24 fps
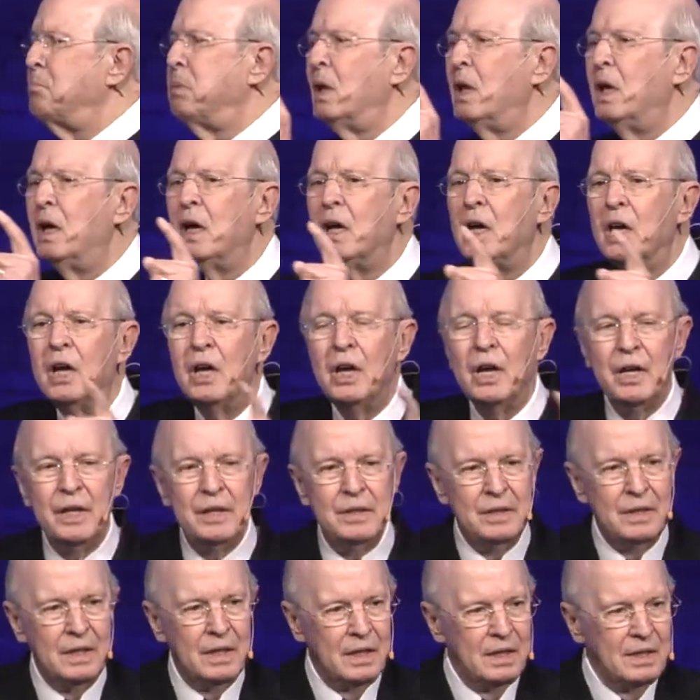blood
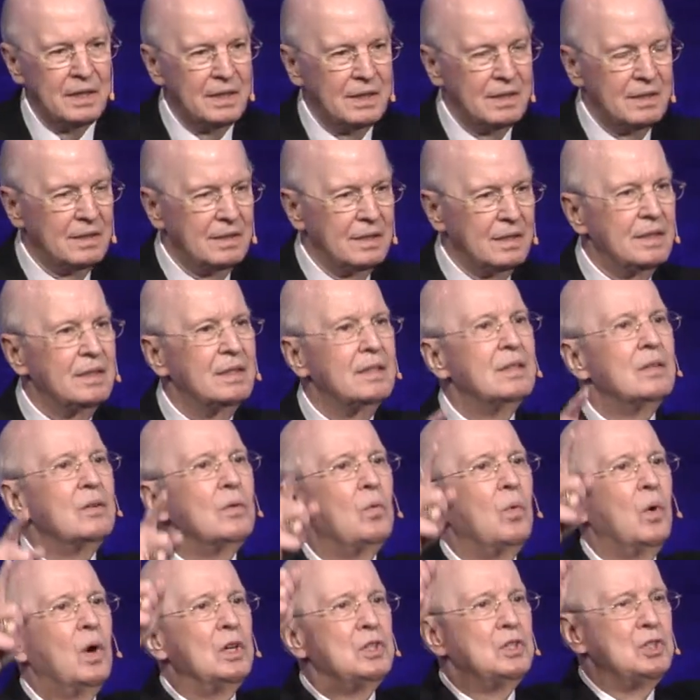
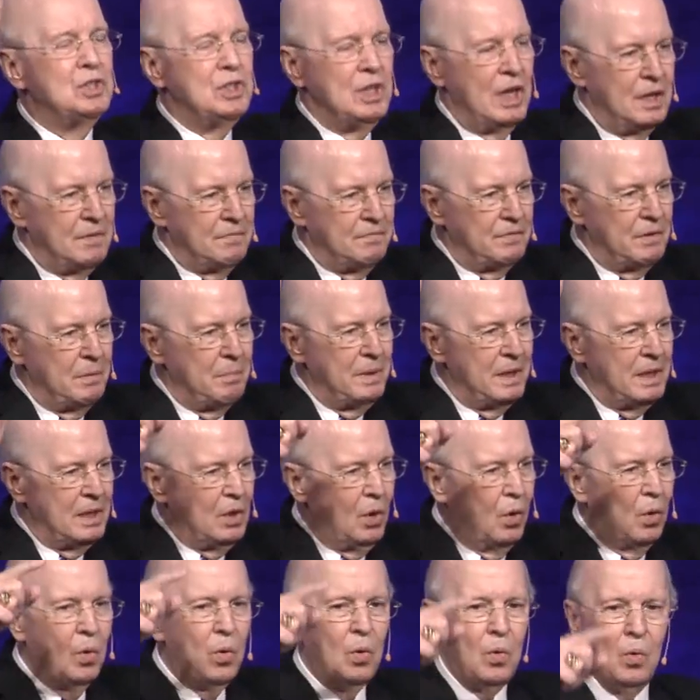was shed for me,
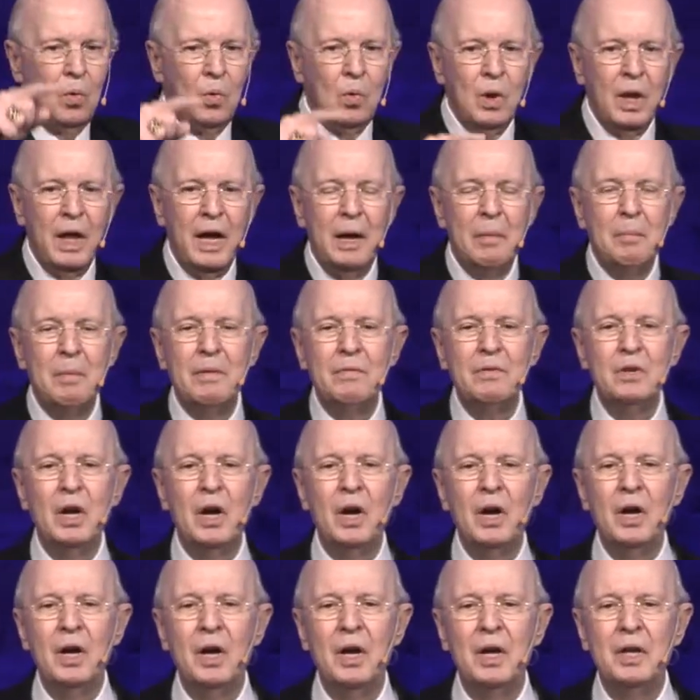O Lamb of
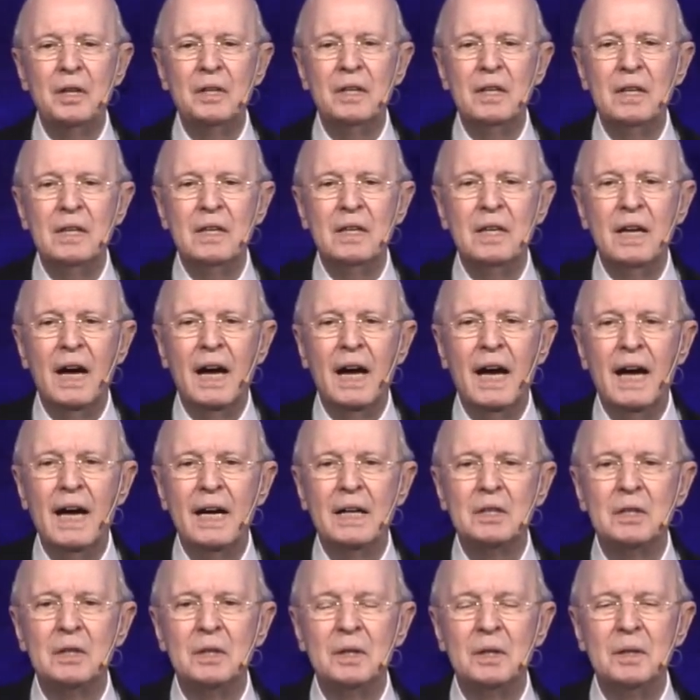God, I
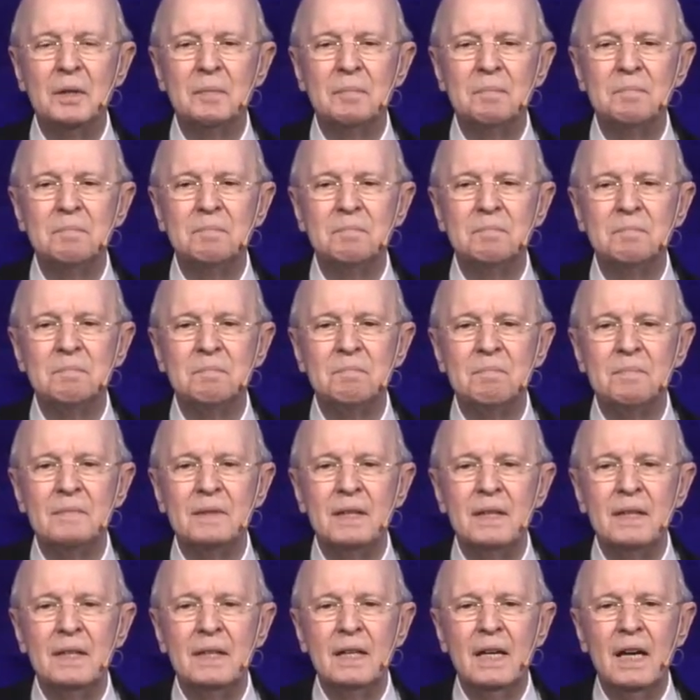come.
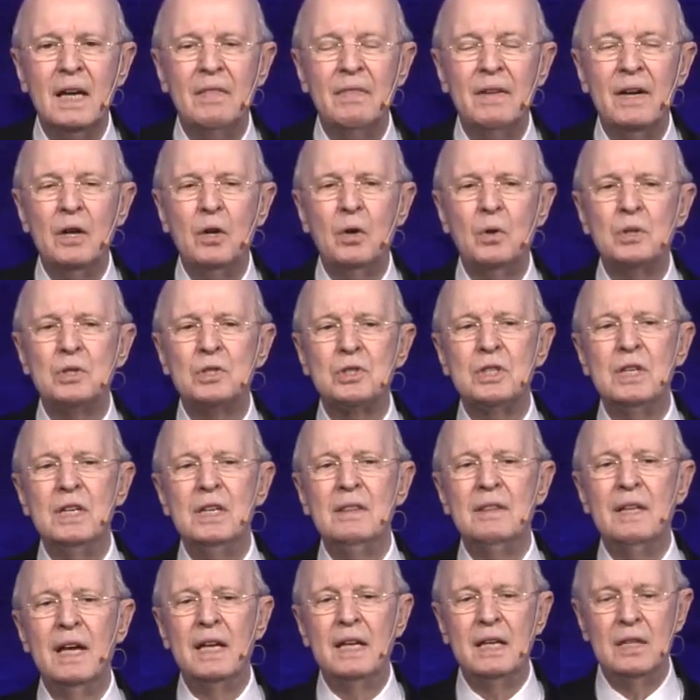And they're going to
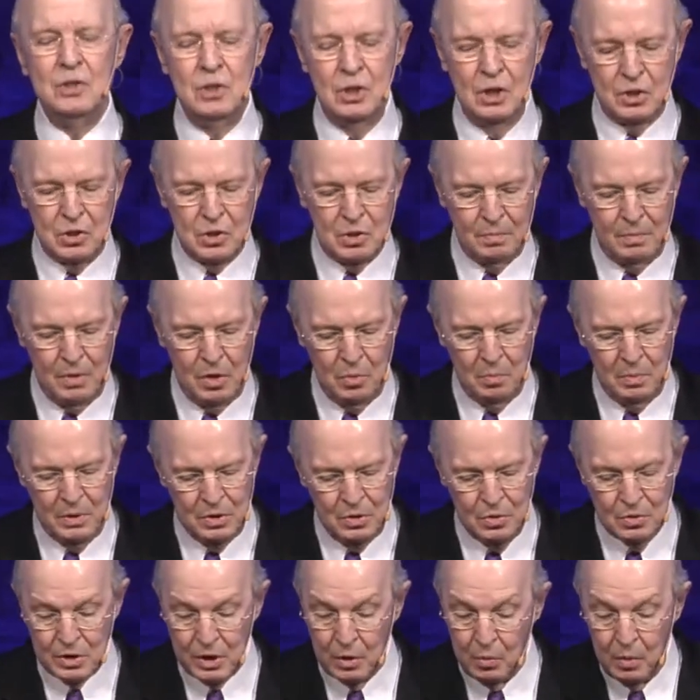sing that in just a
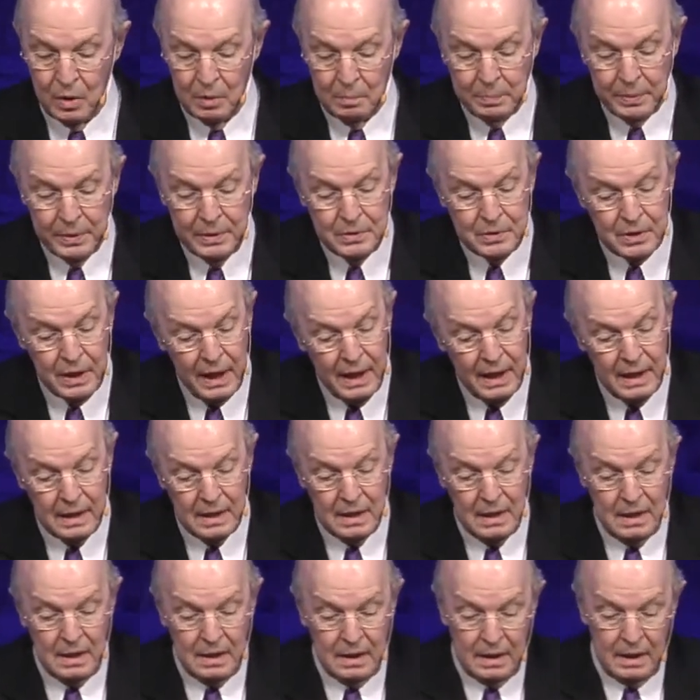moment. You say, well, preacher, I,
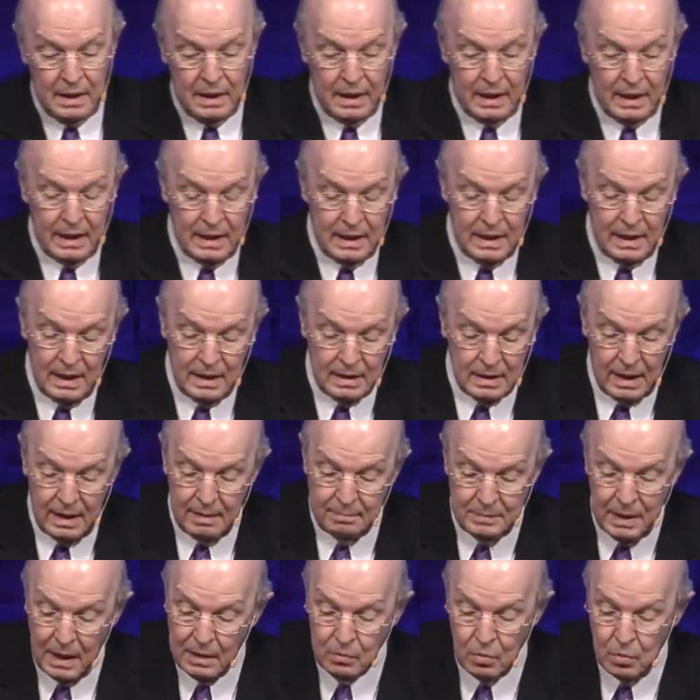I,
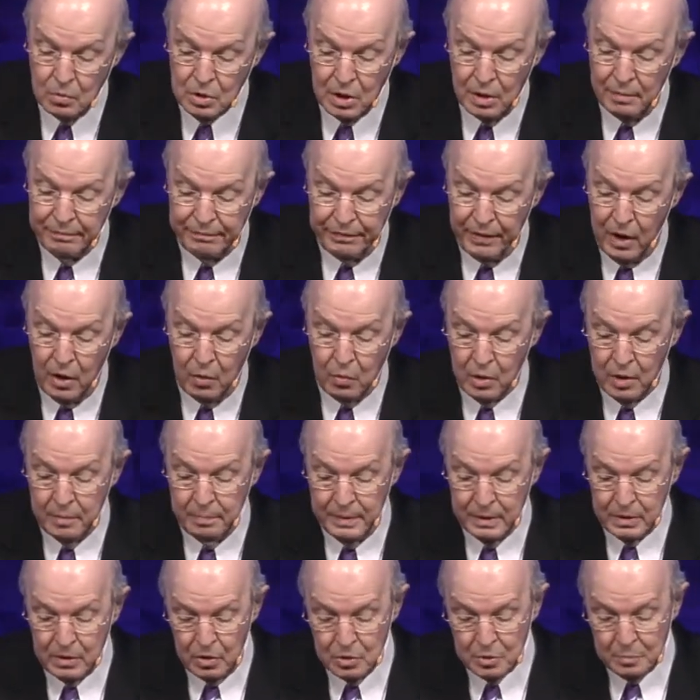I'm not going to come forward
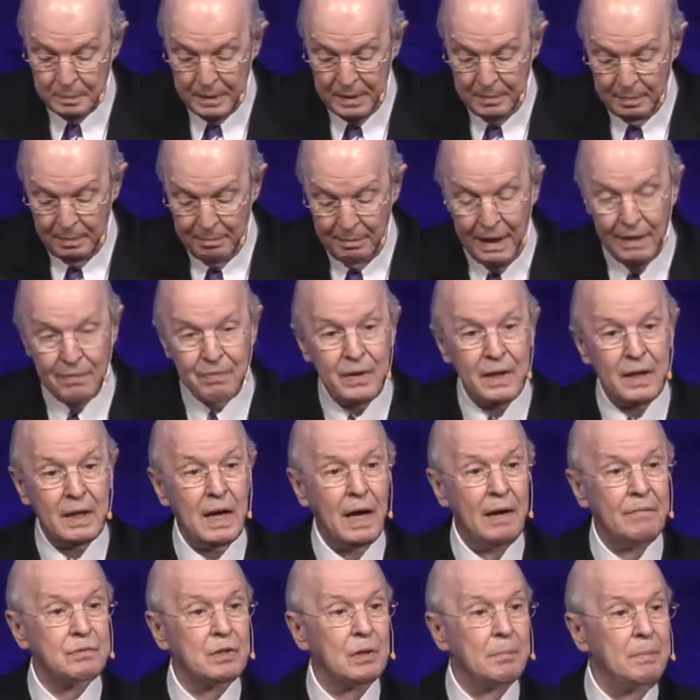because people might think
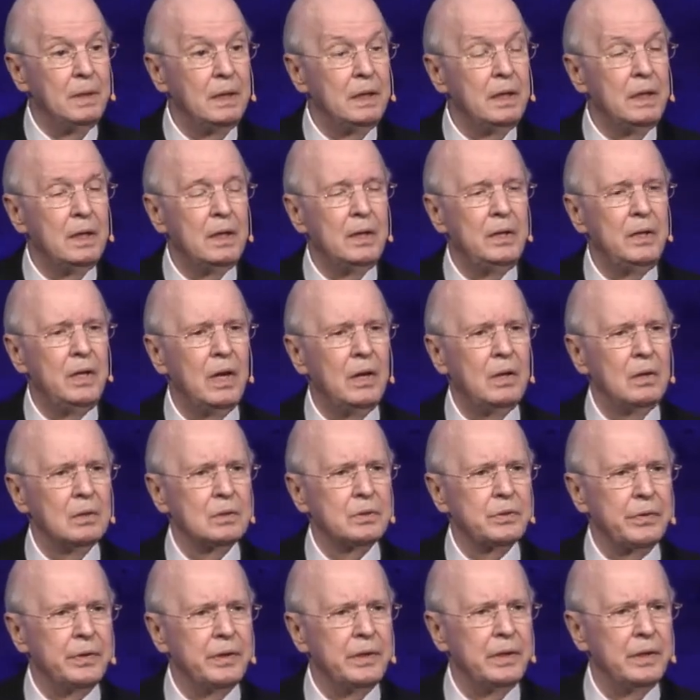I've committed
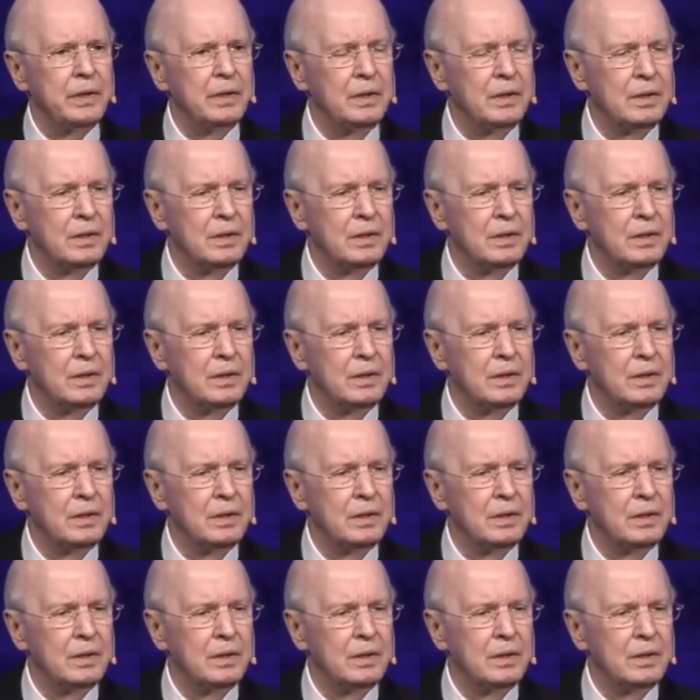adultery.